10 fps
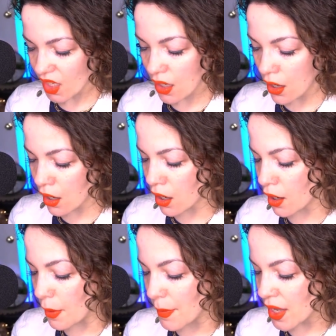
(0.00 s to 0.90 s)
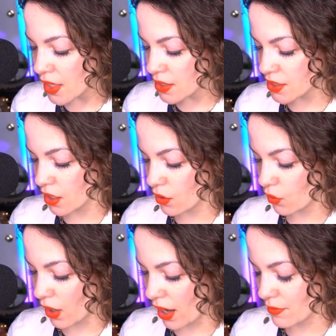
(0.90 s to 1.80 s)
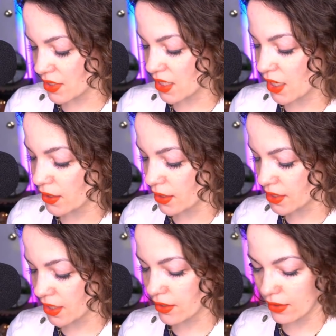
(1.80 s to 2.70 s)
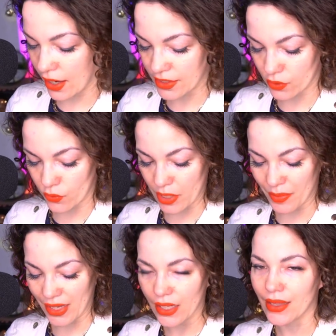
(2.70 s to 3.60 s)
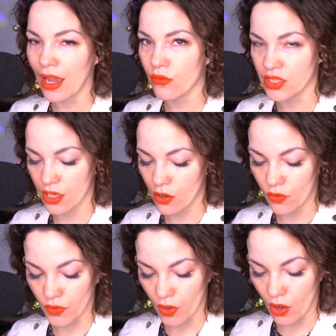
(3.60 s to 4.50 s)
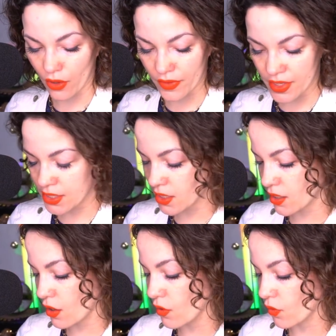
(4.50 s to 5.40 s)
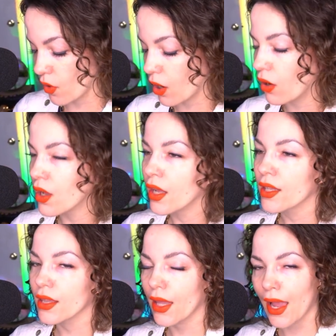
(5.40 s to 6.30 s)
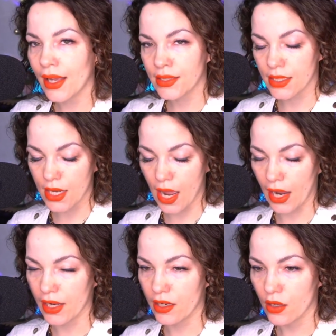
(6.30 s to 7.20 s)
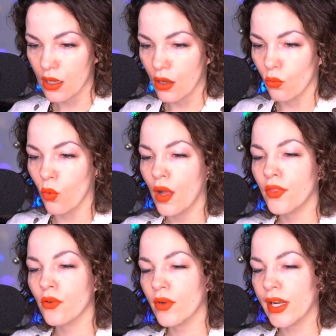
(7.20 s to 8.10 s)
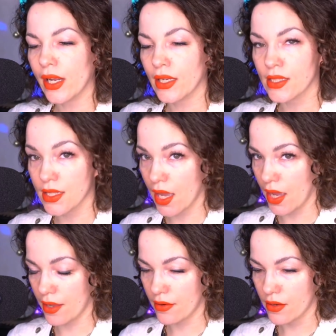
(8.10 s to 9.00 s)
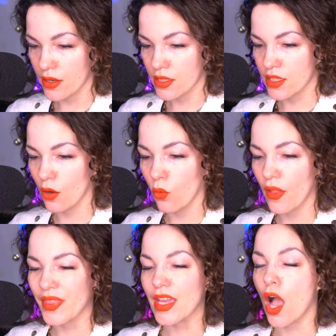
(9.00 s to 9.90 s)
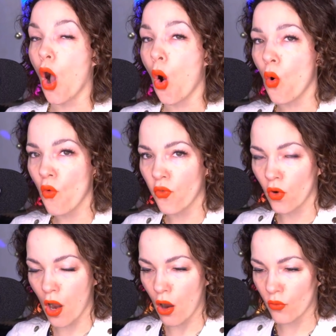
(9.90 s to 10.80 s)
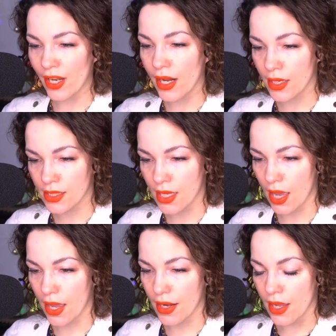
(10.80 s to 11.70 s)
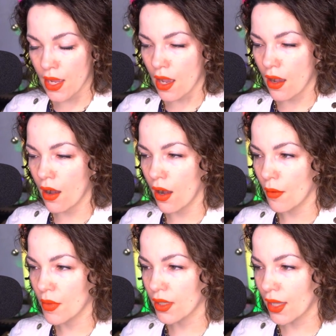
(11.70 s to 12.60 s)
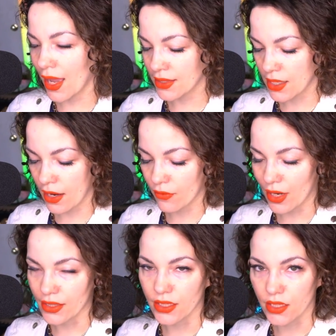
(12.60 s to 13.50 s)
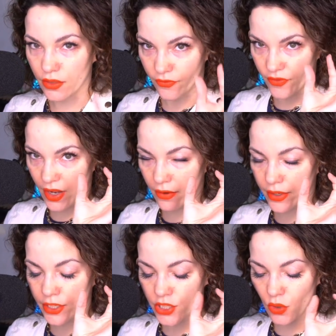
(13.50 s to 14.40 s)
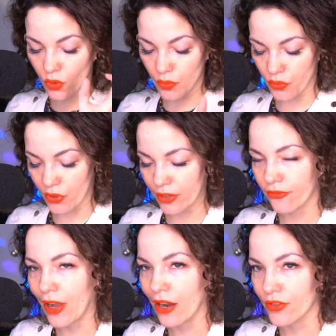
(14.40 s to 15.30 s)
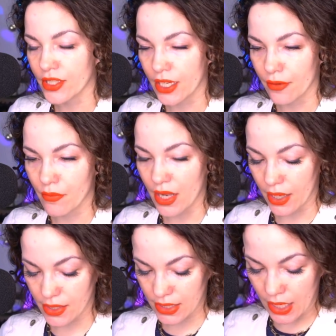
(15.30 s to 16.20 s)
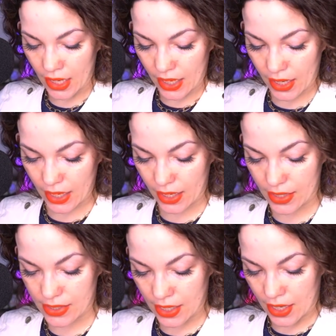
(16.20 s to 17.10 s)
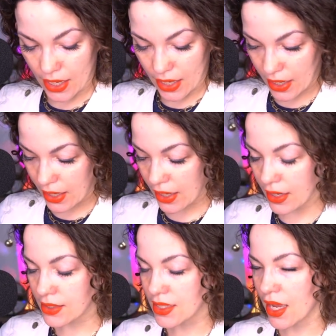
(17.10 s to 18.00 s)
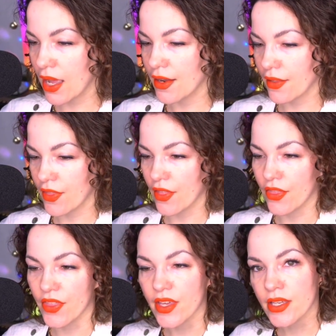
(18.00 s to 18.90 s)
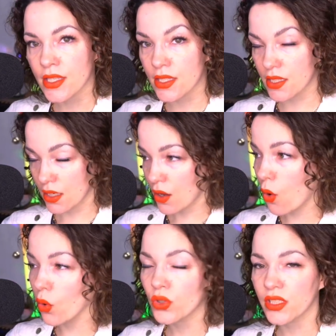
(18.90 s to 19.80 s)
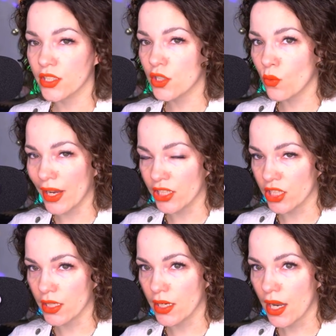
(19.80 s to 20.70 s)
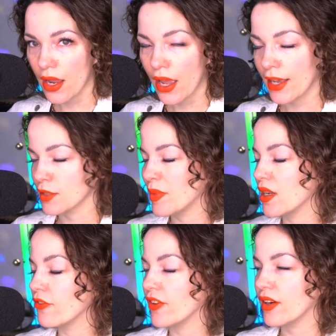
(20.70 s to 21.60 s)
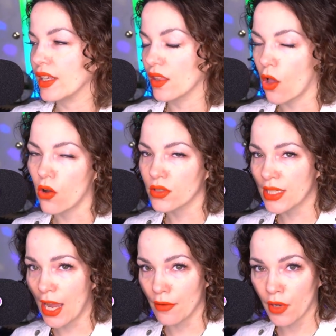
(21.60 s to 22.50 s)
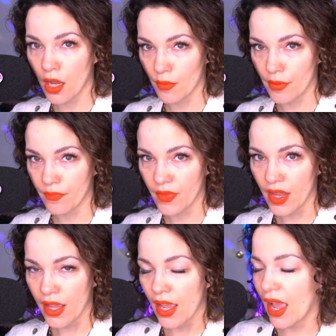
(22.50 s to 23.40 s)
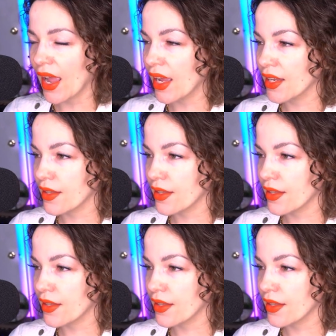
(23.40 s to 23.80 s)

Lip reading: So I'm seeing this here as a repeat. That was an overall, and this is an overall. Last night, what the reading said. So what the overall reading said last night when I did the very short, brief 5 or 10 minutes is it said that this whole situation has been a very long time coming, and